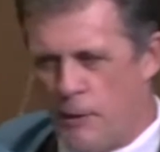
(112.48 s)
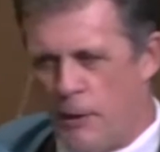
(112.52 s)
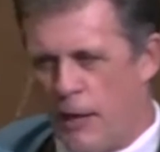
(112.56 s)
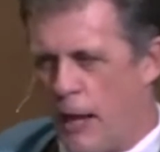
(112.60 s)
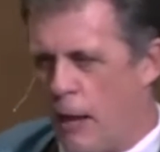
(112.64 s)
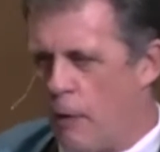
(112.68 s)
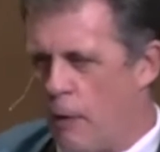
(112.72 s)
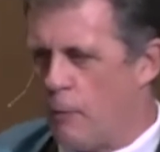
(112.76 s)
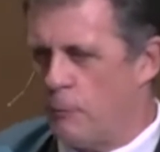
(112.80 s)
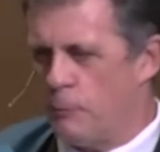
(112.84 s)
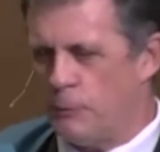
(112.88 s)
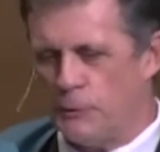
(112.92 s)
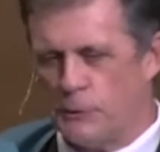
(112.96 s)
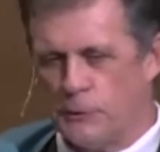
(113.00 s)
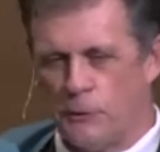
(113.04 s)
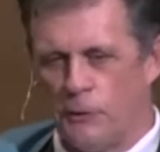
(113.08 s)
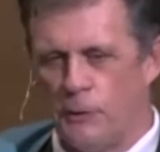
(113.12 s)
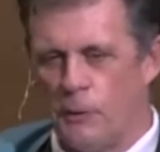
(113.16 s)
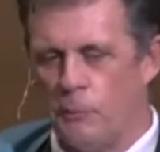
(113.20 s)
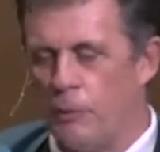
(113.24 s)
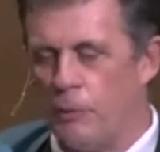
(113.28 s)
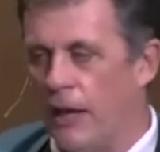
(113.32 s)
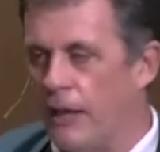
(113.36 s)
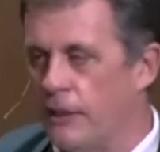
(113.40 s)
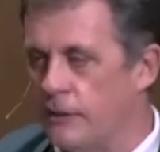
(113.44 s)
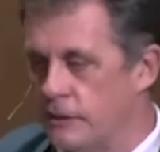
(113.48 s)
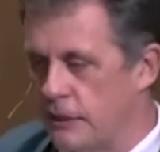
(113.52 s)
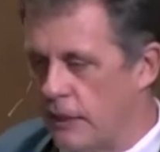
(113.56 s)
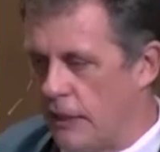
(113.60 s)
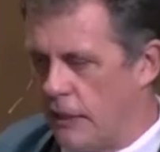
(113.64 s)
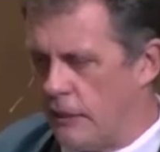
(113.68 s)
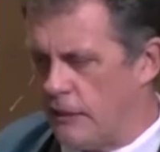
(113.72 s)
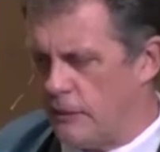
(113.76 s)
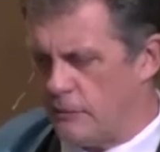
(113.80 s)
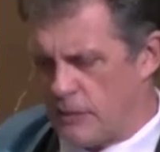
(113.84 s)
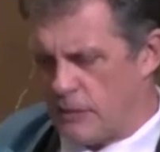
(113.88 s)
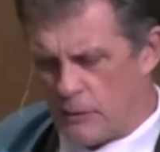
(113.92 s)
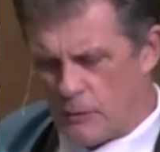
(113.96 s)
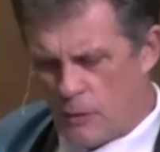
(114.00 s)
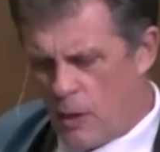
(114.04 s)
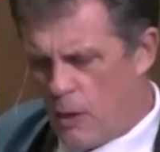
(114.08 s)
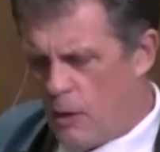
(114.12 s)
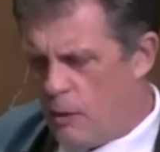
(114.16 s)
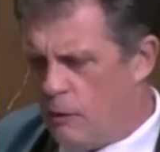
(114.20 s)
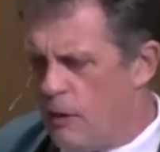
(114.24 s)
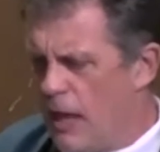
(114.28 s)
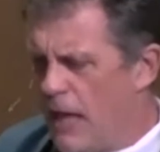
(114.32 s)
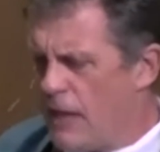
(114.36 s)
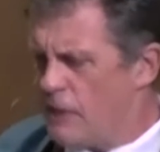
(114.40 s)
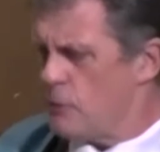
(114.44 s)
I always saw the bright side. He said,
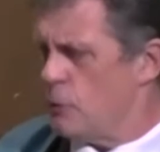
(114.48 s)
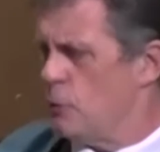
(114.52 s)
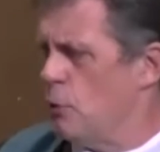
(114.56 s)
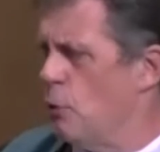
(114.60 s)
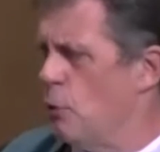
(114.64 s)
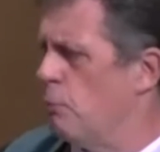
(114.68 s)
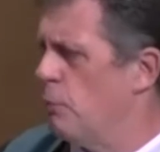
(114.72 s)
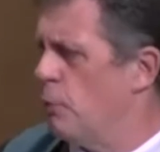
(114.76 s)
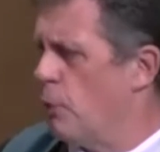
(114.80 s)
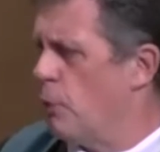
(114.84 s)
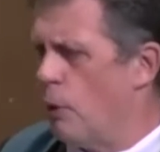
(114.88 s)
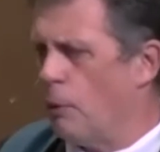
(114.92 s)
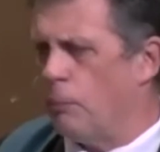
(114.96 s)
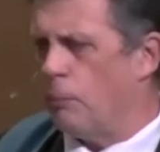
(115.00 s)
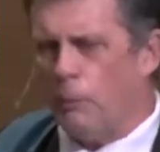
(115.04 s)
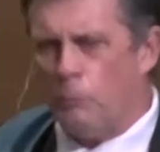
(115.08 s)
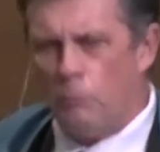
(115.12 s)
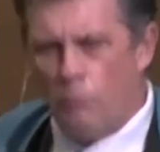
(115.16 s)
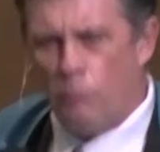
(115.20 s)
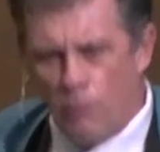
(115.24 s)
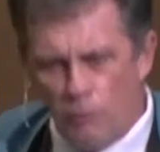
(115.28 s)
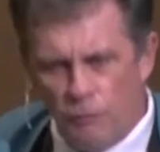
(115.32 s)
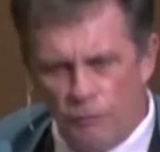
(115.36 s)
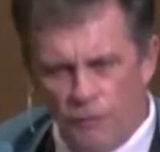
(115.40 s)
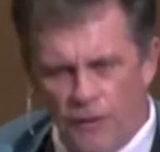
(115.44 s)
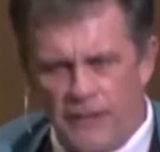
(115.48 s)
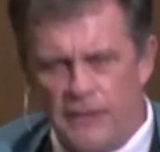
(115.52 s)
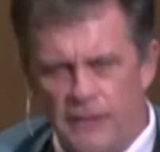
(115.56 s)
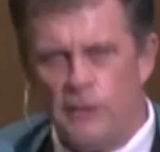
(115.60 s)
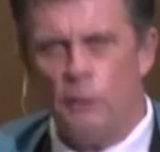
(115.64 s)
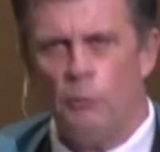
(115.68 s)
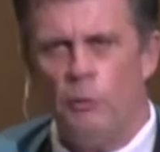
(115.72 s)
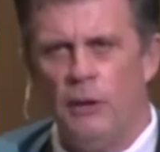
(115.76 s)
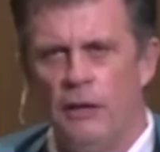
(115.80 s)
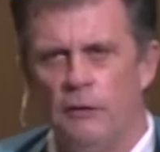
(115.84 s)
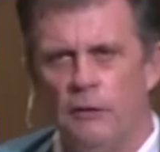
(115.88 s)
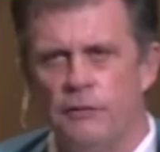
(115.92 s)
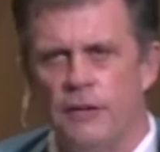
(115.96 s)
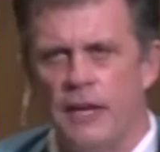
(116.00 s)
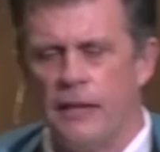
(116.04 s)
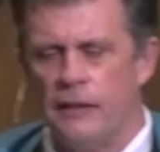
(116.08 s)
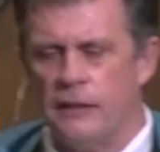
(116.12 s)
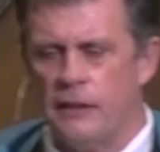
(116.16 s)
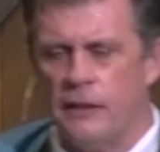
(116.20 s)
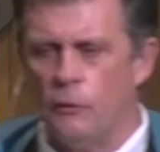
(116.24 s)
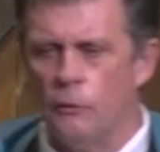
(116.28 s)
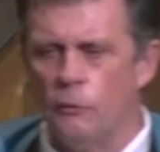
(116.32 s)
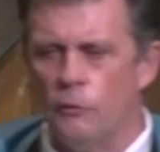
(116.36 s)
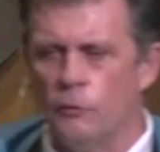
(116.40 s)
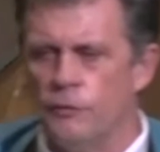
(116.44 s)
that's no problem. We'll find a way of
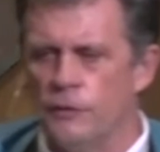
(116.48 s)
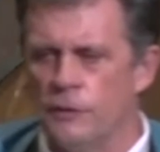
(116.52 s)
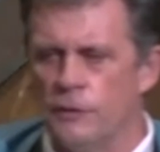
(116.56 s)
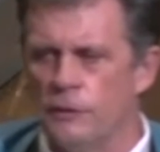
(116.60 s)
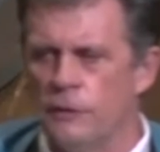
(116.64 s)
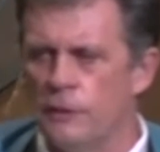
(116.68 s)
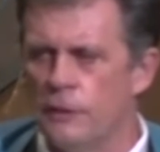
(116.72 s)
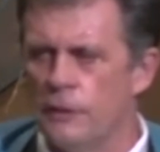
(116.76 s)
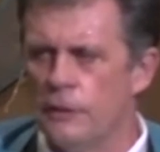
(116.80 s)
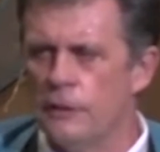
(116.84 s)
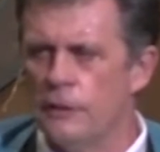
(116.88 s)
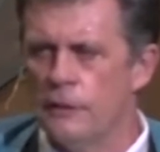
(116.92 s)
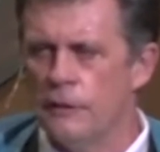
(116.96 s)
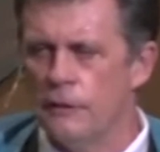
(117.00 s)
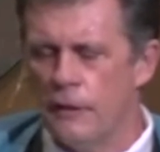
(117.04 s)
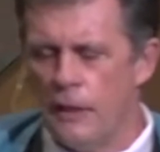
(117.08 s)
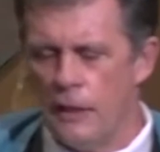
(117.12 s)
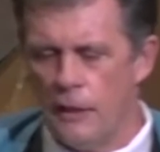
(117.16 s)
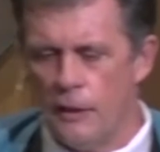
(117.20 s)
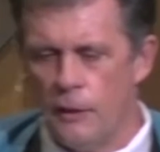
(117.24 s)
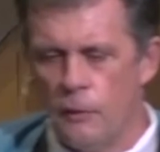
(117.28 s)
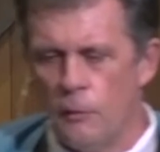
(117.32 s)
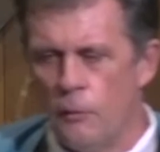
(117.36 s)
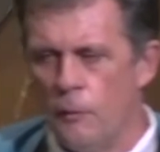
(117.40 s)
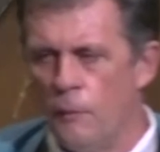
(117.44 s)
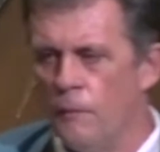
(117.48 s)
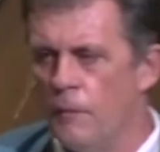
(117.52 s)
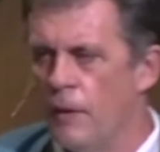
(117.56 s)
getting over the hill.